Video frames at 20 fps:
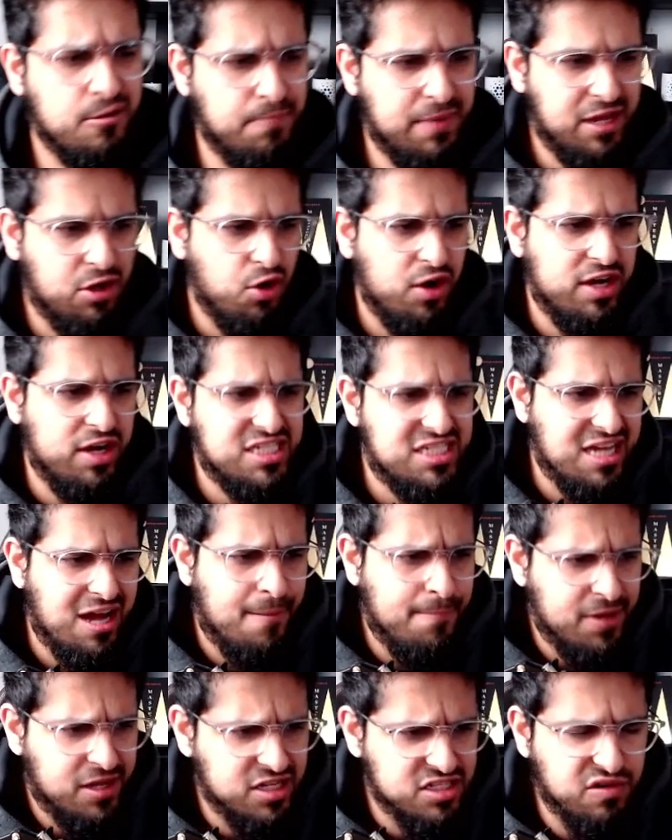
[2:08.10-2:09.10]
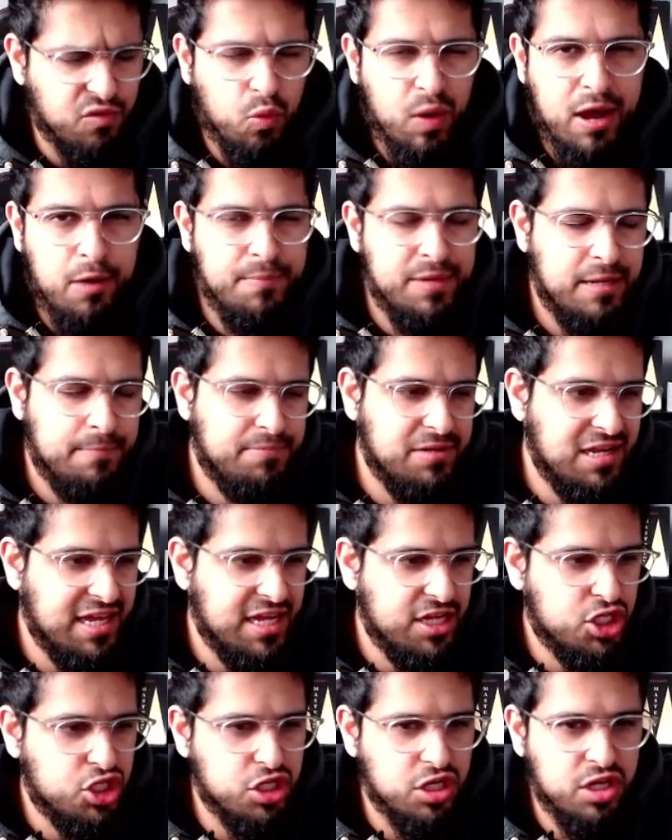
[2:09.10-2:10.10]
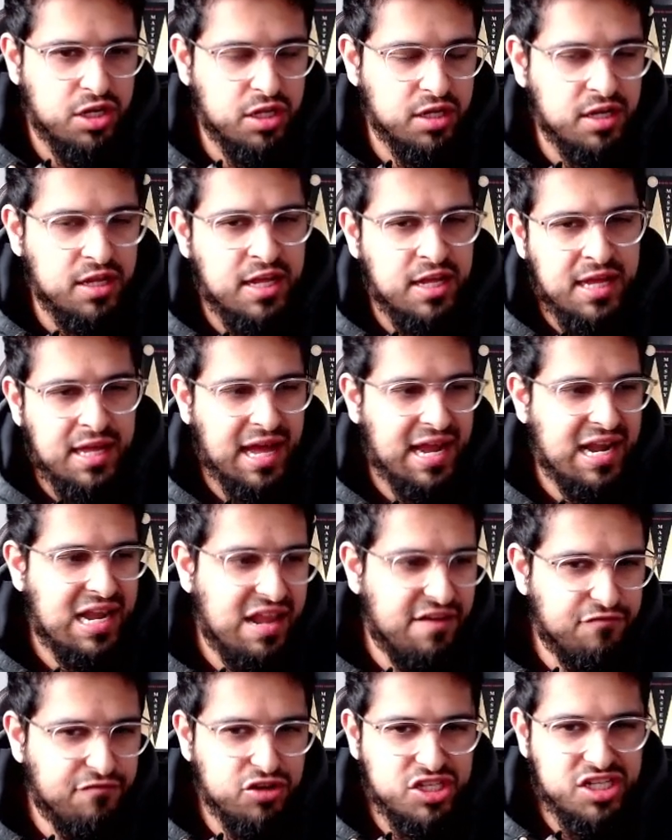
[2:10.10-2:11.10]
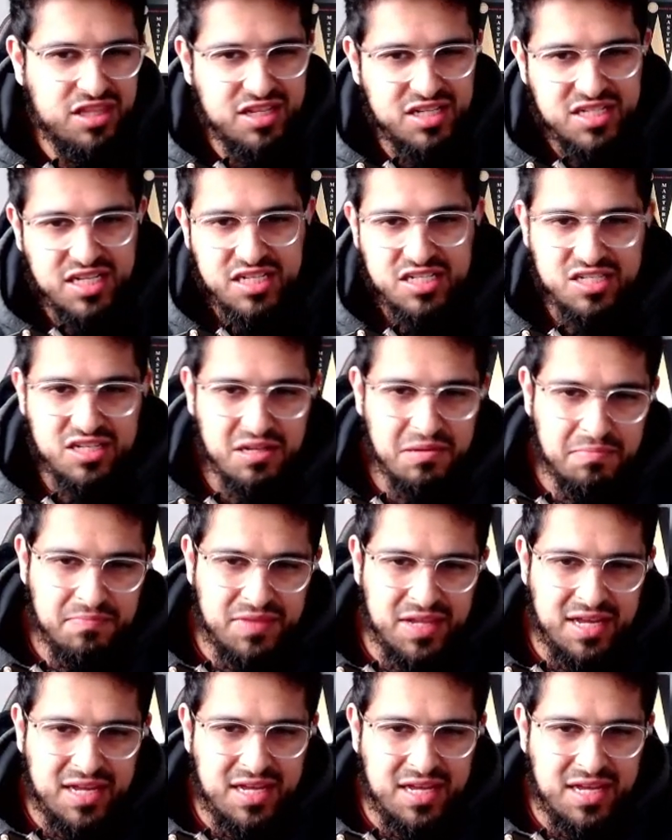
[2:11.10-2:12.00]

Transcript: Bitcoin is down because of whale manipulation and, and leveraging the system.